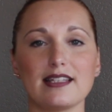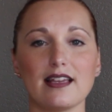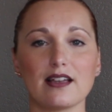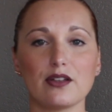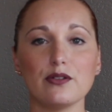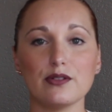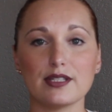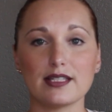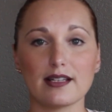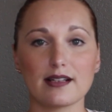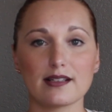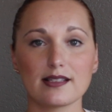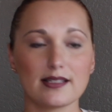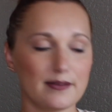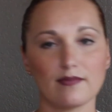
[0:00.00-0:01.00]
the
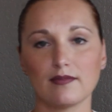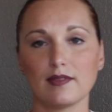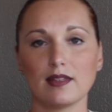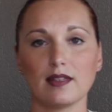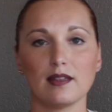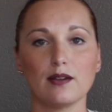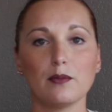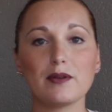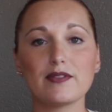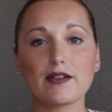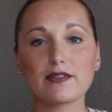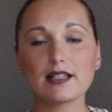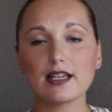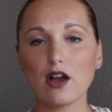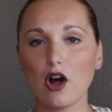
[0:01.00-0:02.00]
acoustics. We've
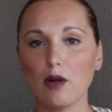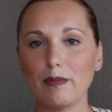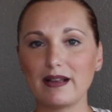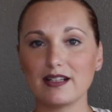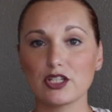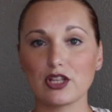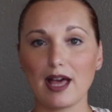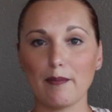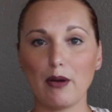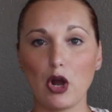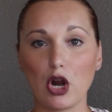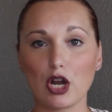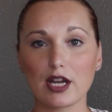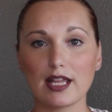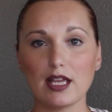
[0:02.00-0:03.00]
definitely all been to that
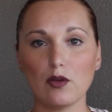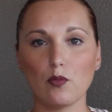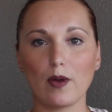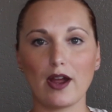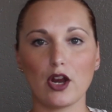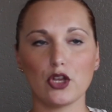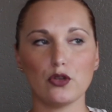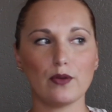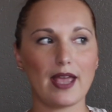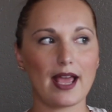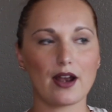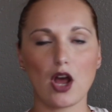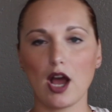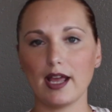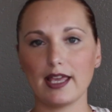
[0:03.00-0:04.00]
party where you
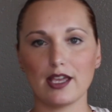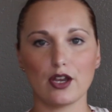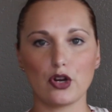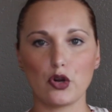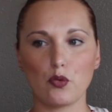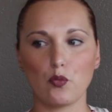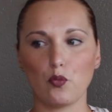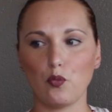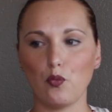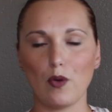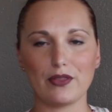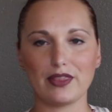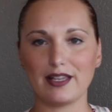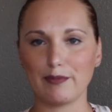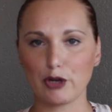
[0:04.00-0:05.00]
cannot hear
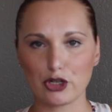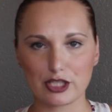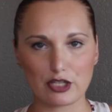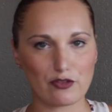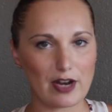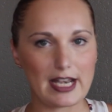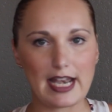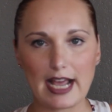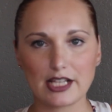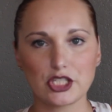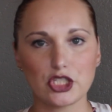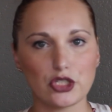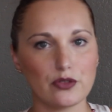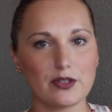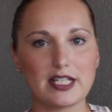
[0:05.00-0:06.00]
what the person right
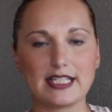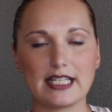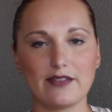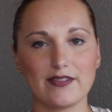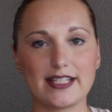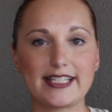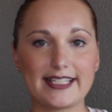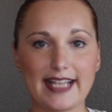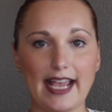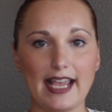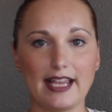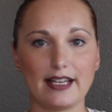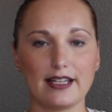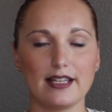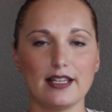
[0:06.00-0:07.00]
next to you is even
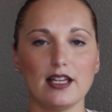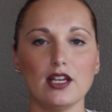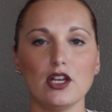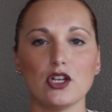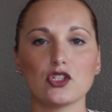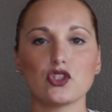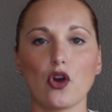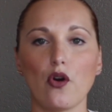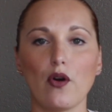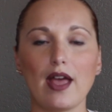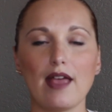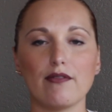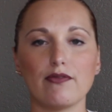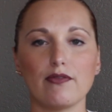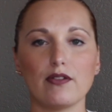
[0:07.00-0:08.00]
saying. So
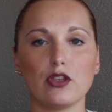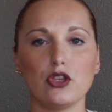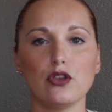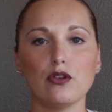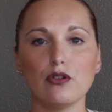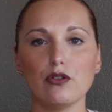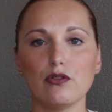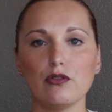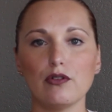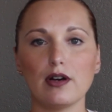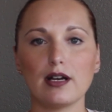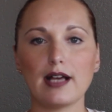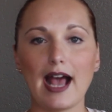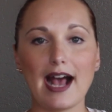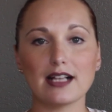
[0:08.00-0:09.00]
if
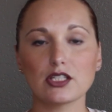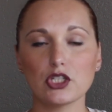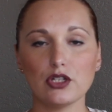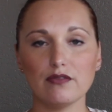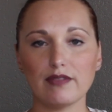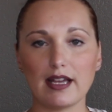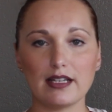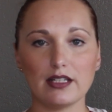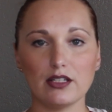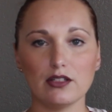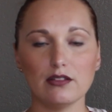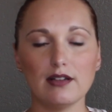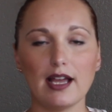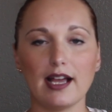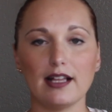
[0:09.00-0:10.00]
you ask your
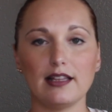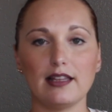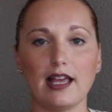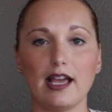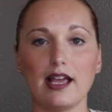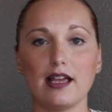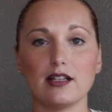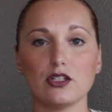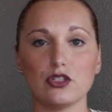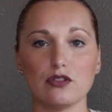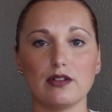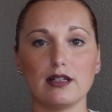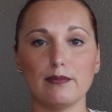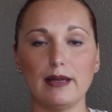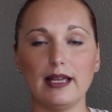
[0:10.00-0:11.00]
venue and they do
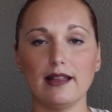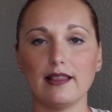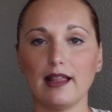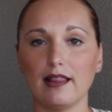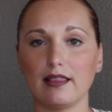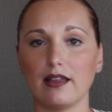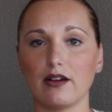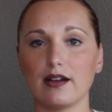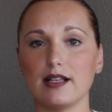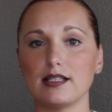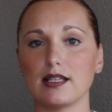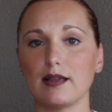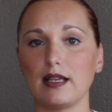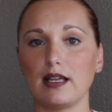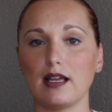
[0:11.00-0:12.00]
admit that there is
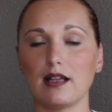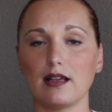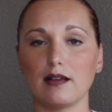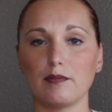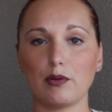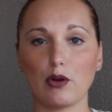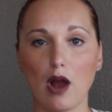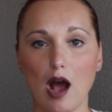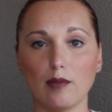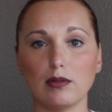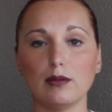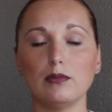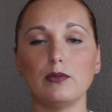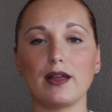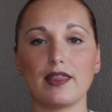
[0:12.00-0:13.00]
a
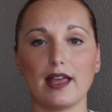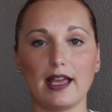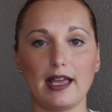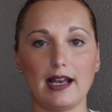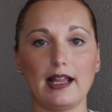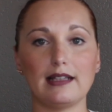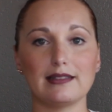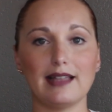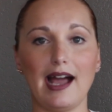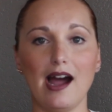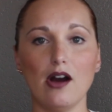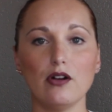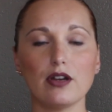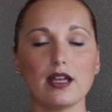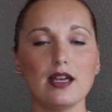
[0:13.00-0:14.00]
problem with it getting
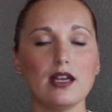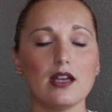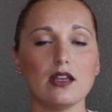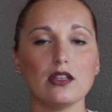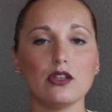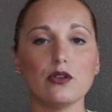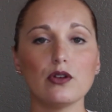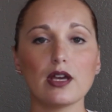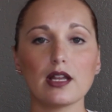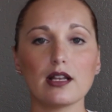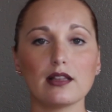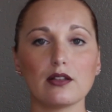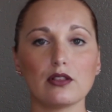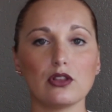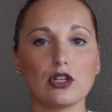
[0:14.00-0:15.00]
loud, you
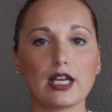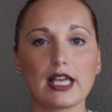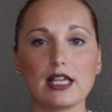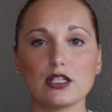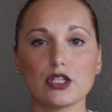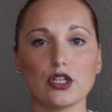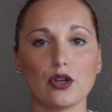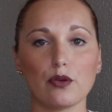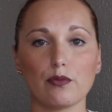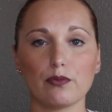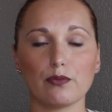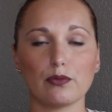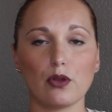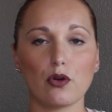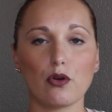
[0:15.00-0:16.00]
could look into your
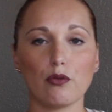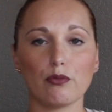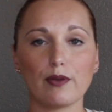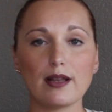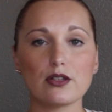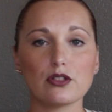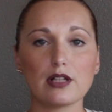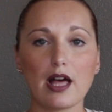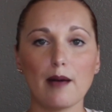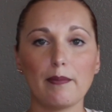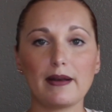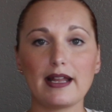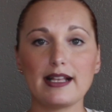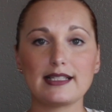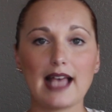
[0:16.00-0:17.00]
local rental
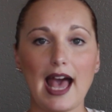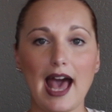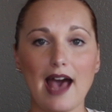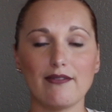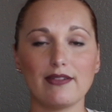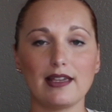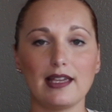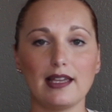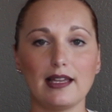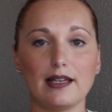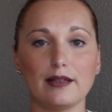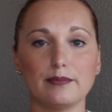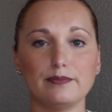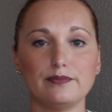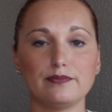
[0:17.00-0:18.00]
companies
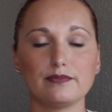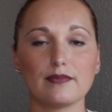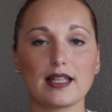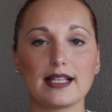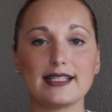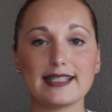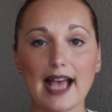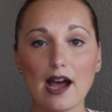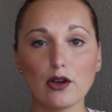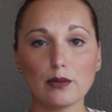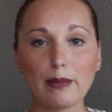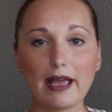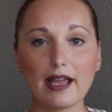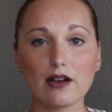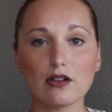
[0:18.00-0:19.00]
having sound
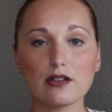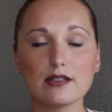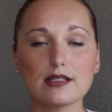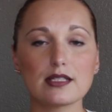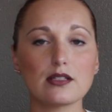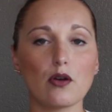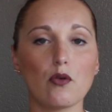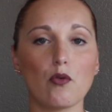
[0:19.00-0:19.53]
panels,